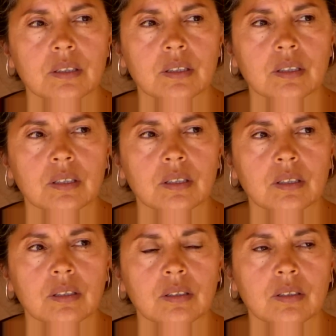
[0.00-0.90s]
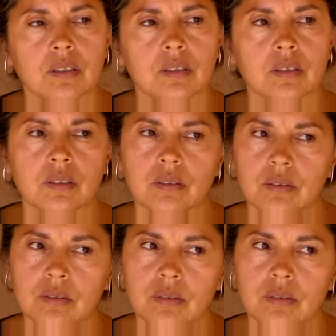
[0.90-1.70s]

(no one is talking)